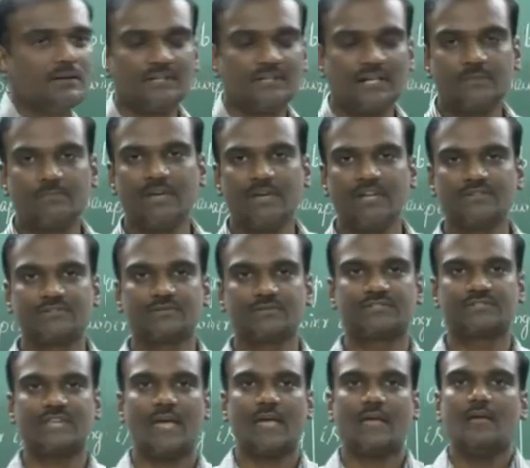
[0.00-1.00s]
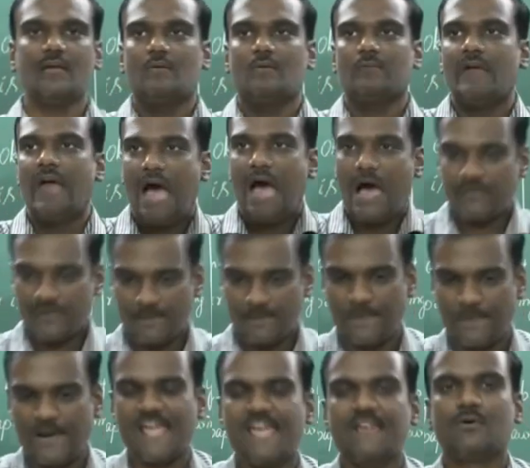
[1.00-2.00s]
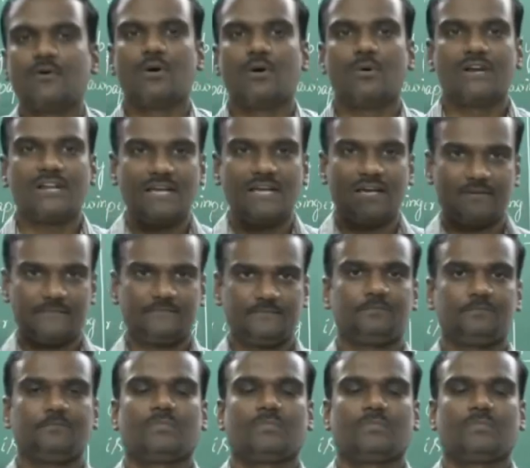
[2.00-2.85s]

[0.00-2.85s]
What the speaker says: That means to say, we have a plane over here.